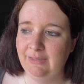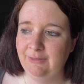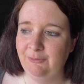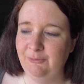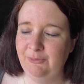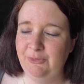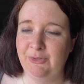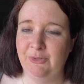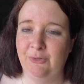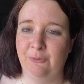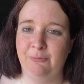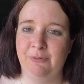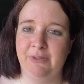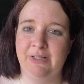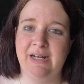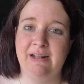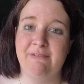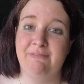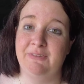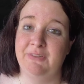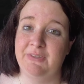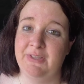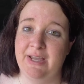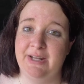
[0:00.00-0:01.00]
you know, we're gonna
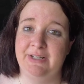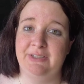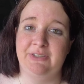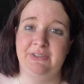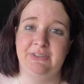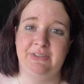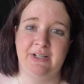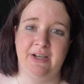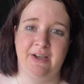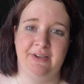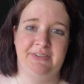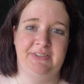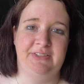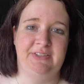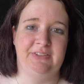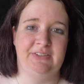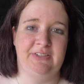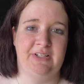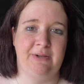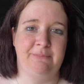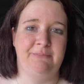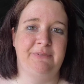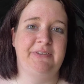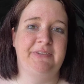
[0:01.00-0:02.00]
have a lot of good
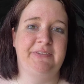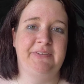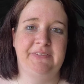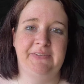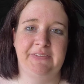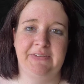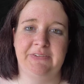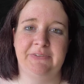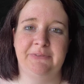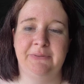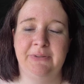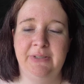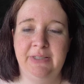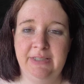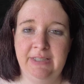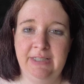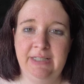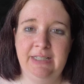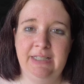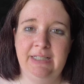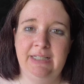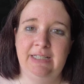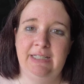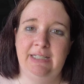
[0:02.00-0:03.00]
content coming. So
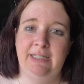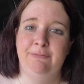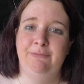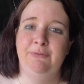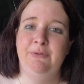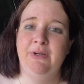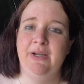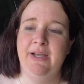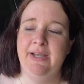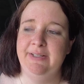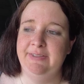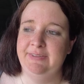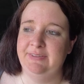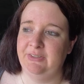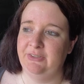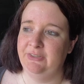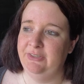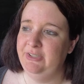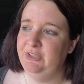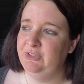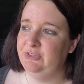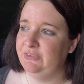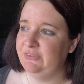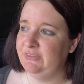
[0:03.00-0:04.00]
if you guys
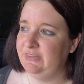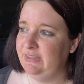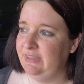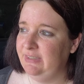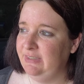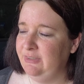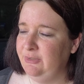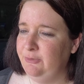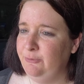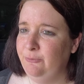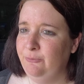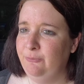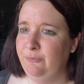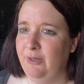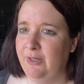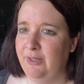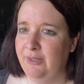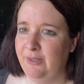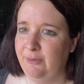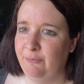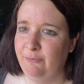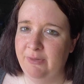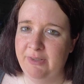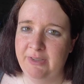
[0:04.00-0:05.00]
are interested, you
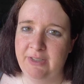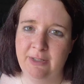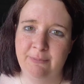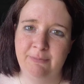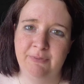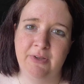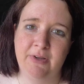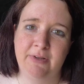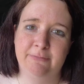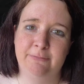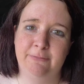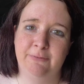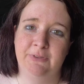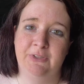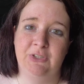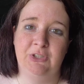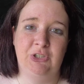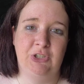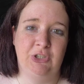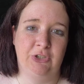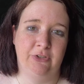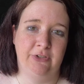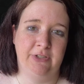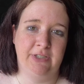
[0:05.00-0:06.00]
want to come along for the
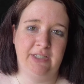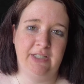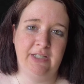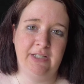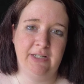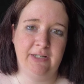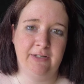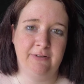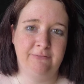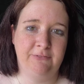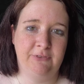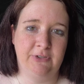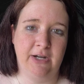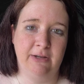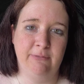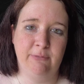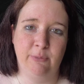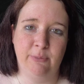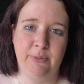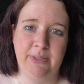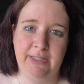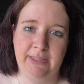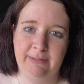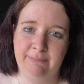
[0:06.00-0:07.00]
journey of
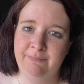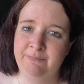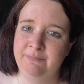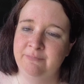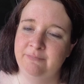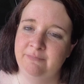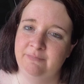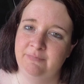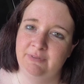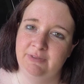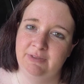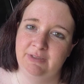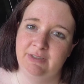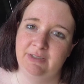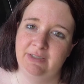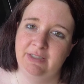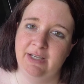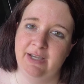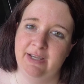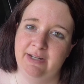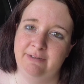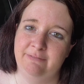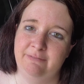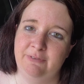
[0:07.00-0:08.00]
Driveaway,
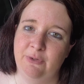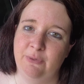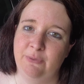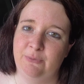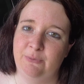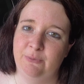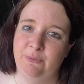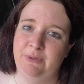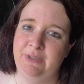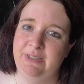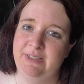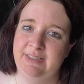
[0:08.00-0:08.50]
kind of go through the